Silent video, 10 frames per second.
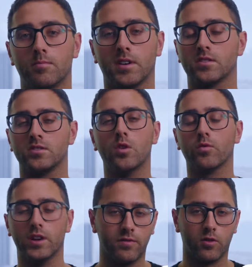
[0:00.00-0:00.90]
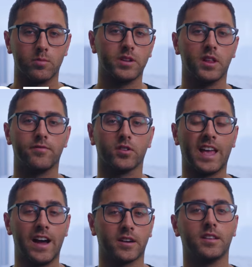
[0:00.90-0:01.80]
But there's no real formula for
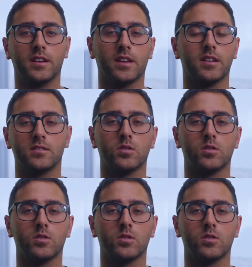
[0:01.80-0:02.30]
calculating it.